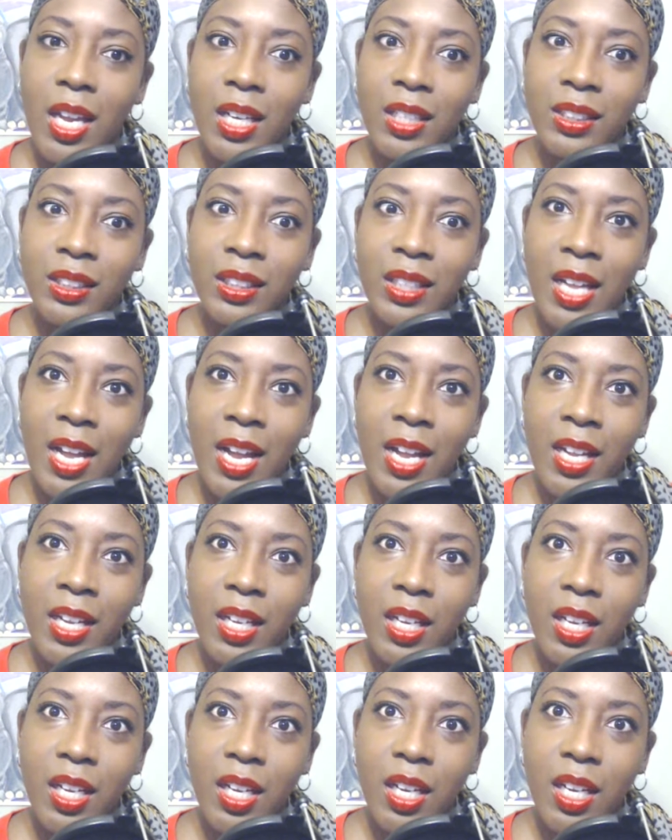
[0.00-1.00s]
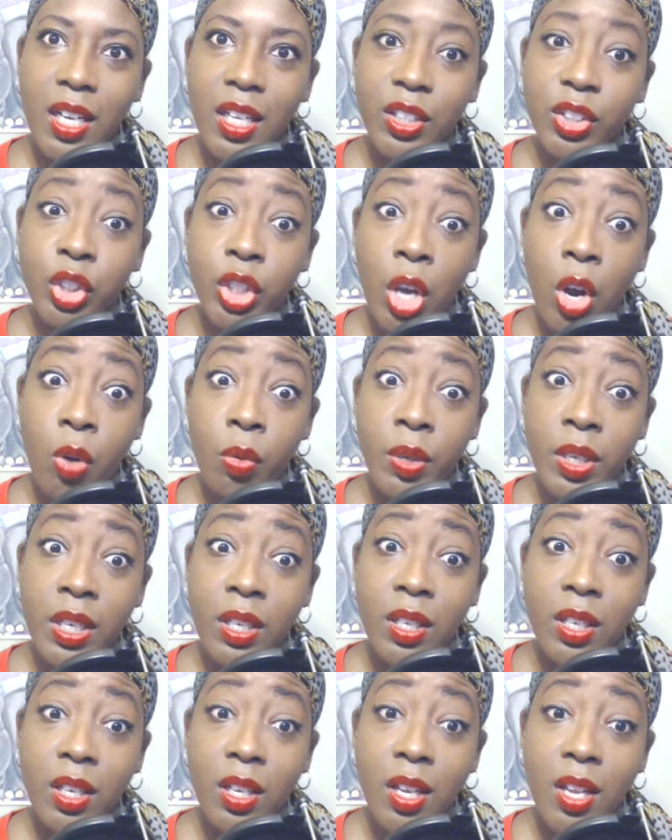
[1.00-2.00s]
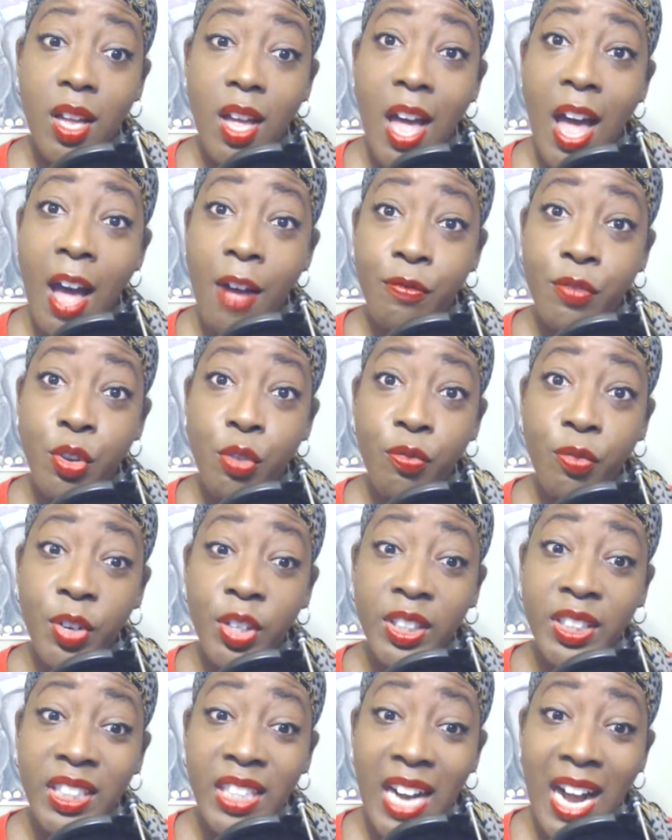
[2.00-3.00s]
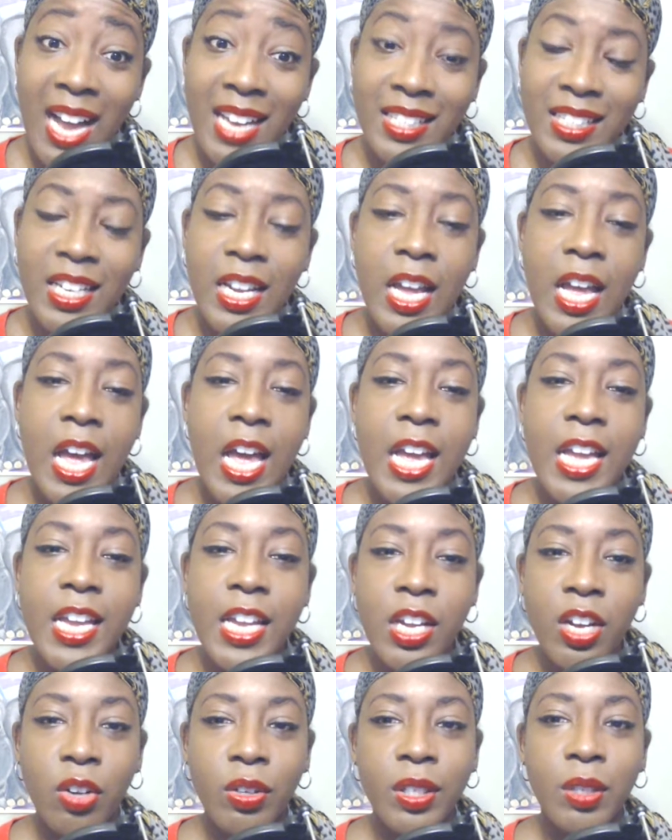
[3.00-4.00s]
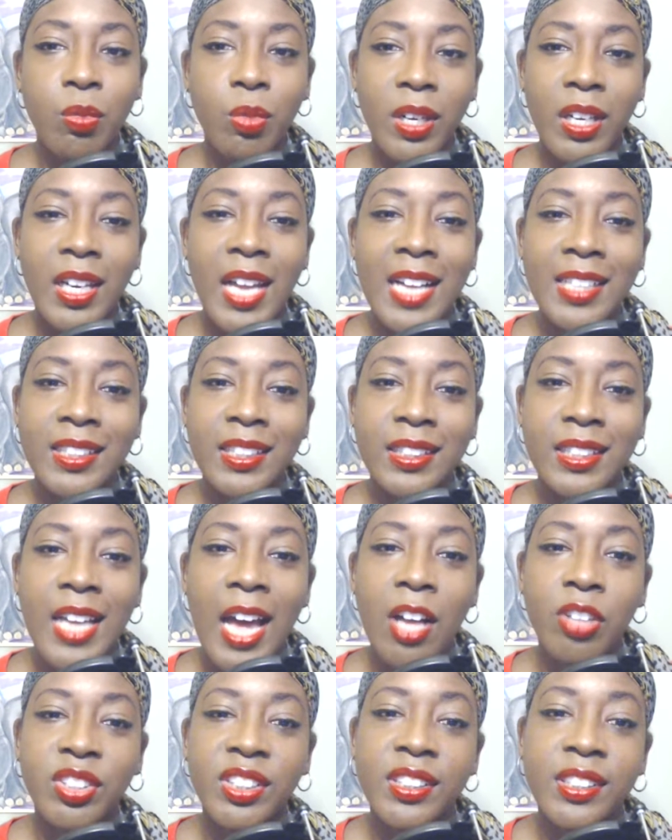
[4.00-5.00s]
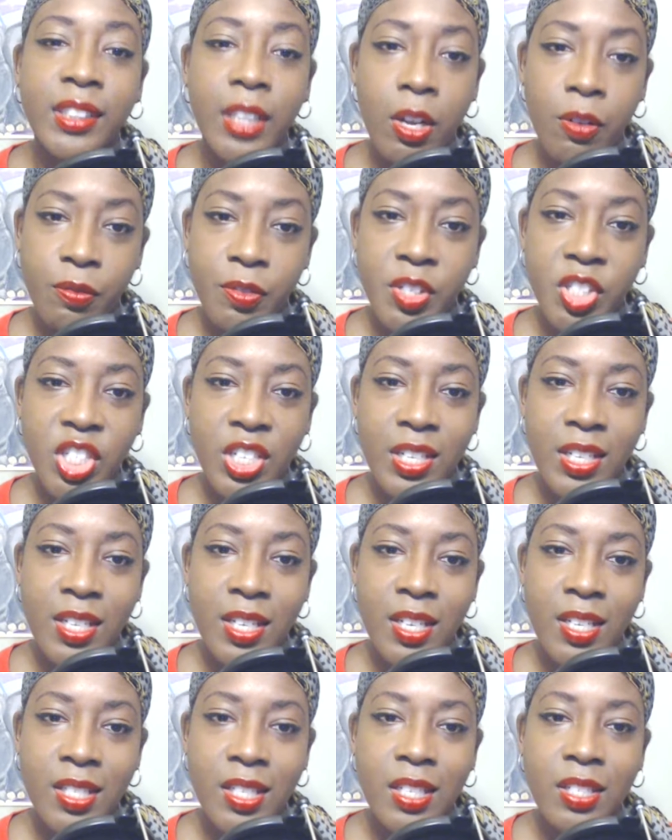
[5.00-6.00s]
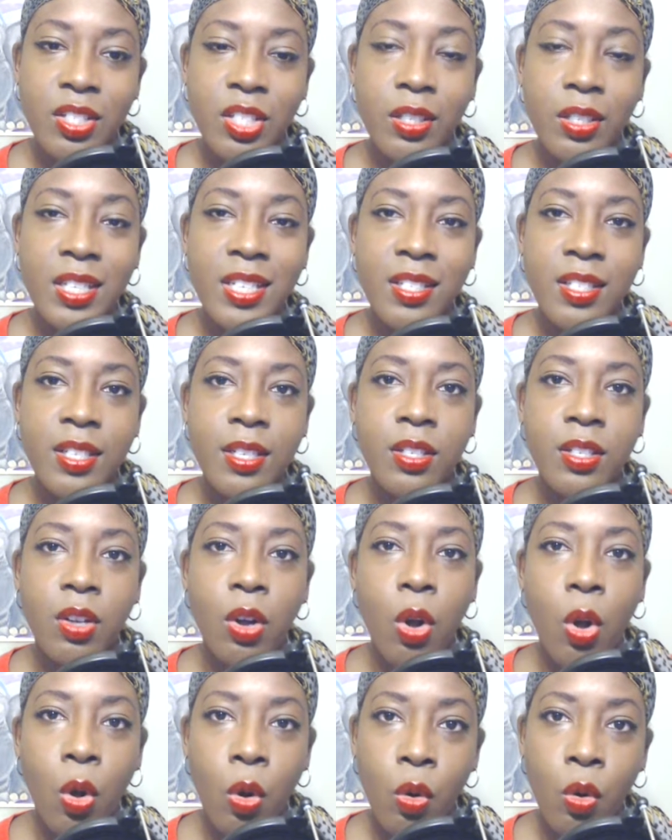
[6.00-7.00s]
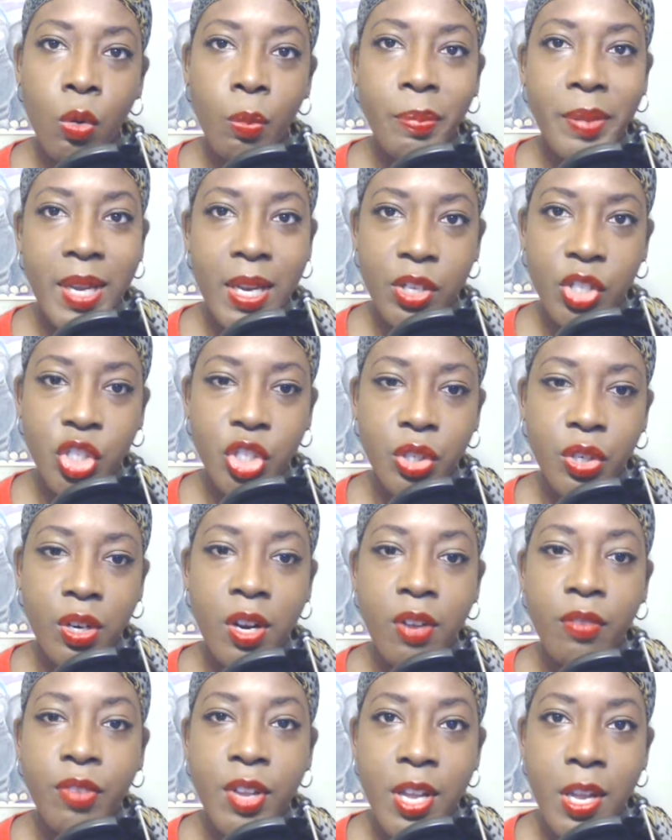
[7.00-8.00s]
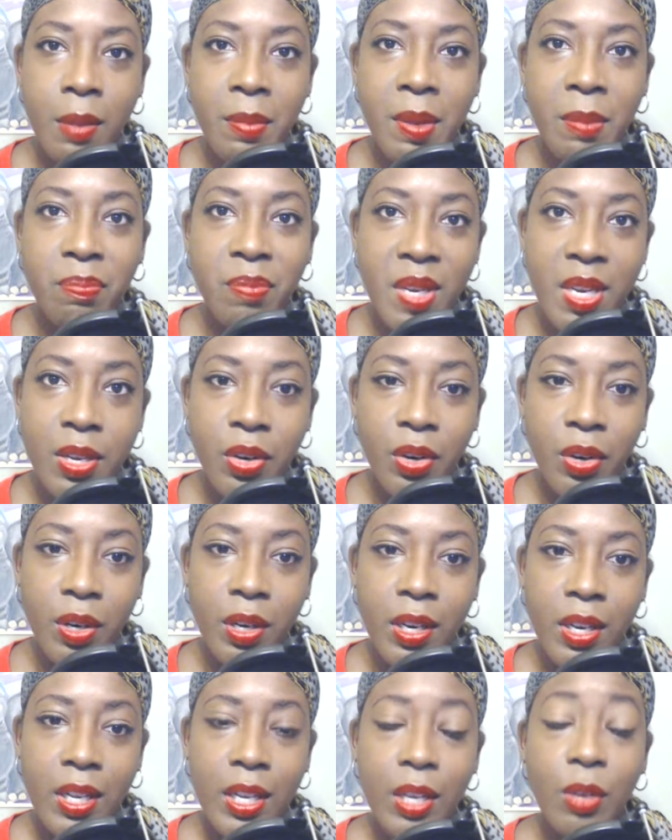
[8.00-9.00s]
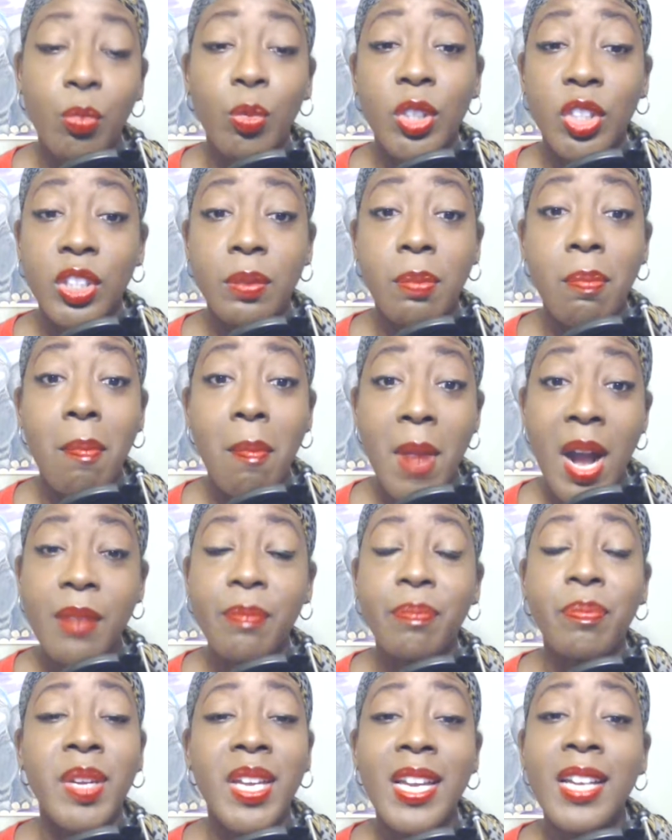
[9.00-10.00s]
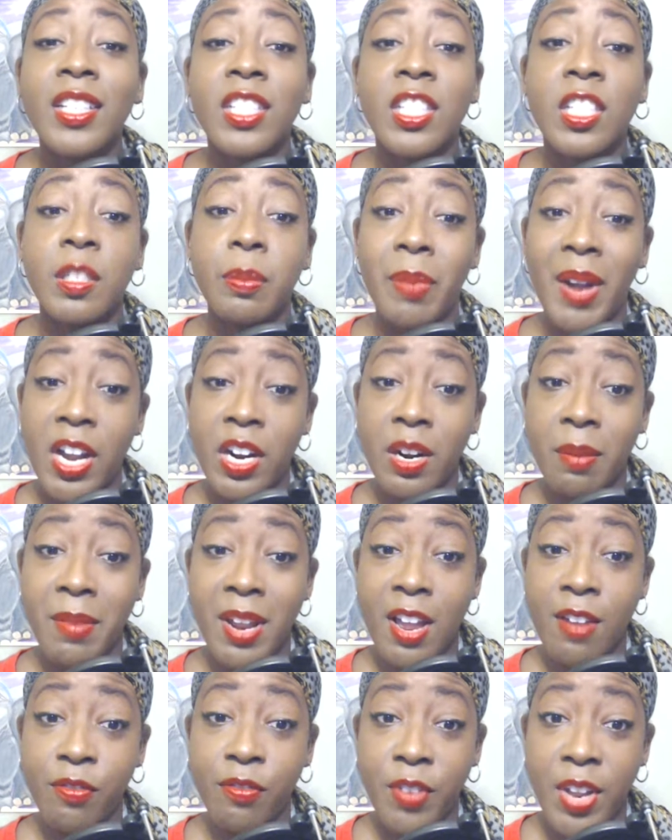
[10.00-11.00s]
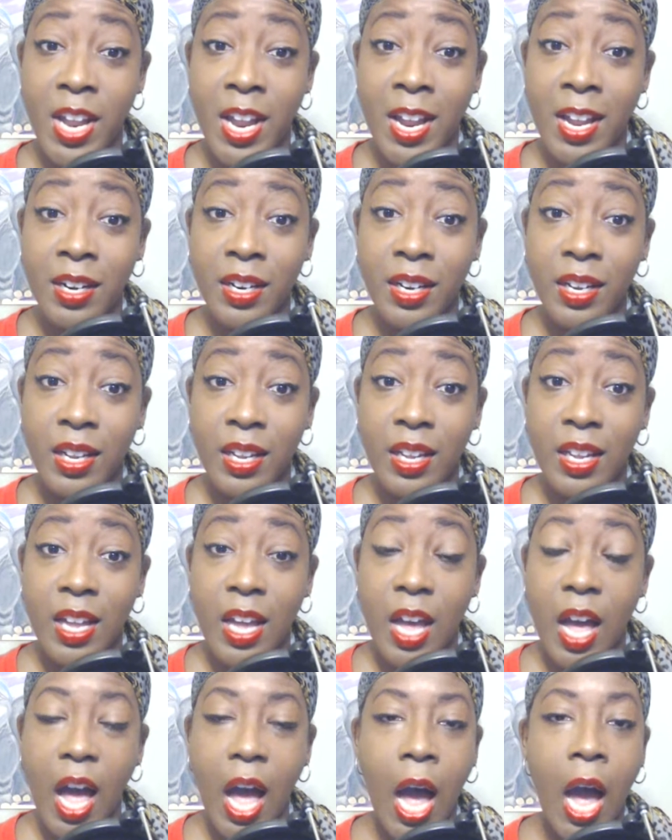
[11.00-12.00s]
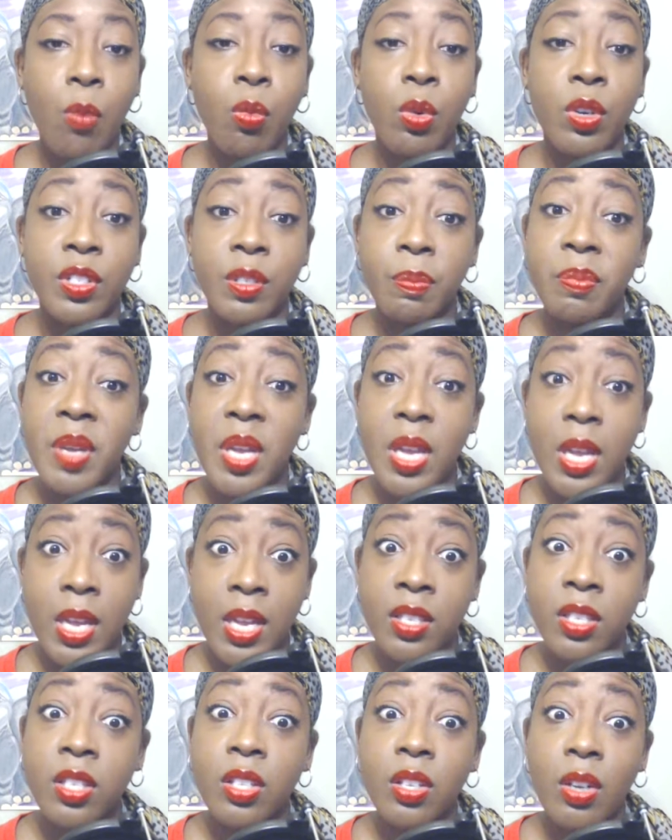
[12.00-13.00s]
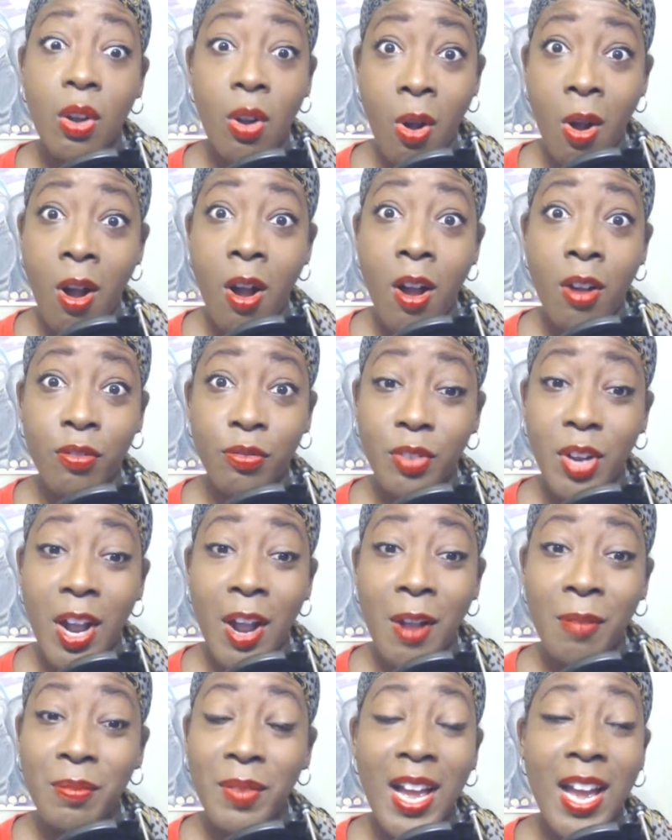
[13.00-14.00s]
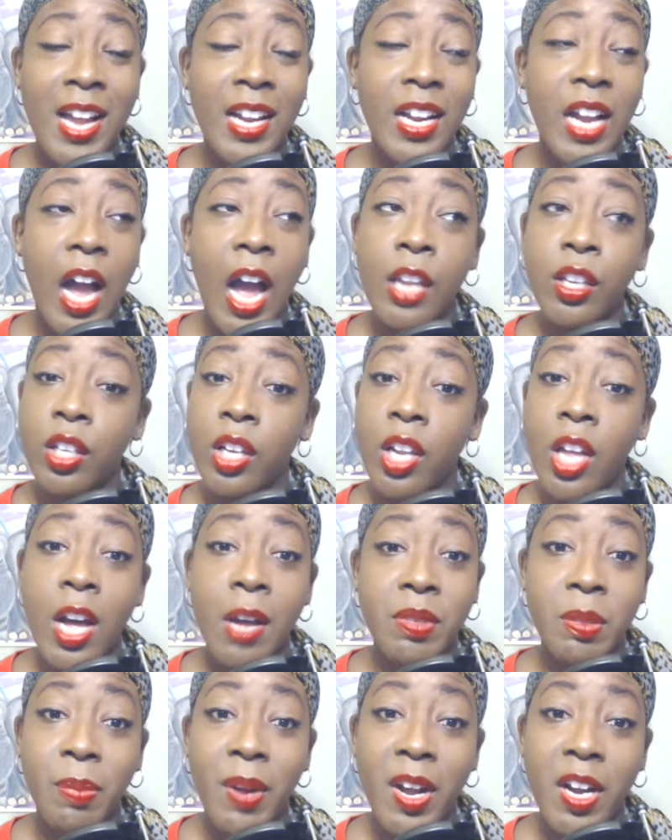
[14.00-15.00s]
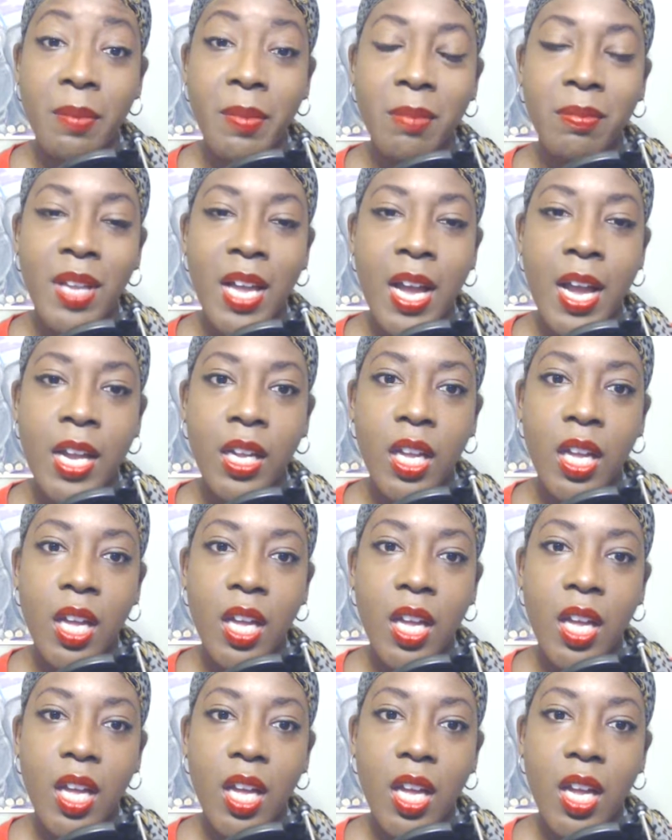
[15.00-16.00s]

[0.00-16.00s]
And it's like, Tony, have you forgotten? He only realizes how selfish he is until he sees an old picture of him and Peter, which is being a Spider-Man fan, I was pissed off. I'm like, I love Spider-Man. I'm like,